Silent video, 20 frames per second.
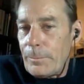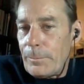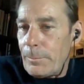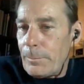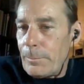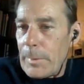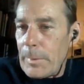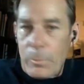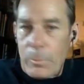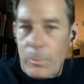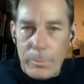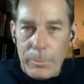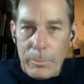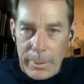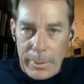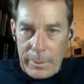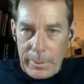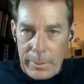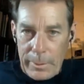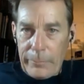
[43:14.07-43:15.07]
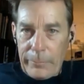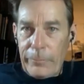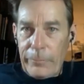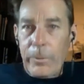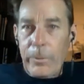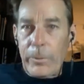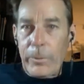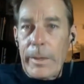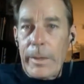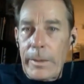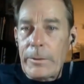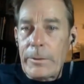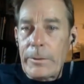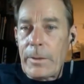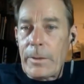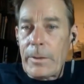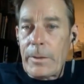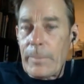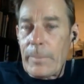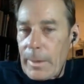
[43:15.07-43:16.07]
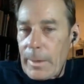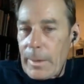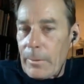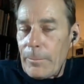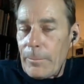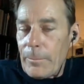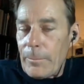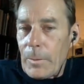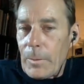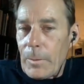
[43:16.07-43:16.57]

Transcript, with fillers: people being free somehow.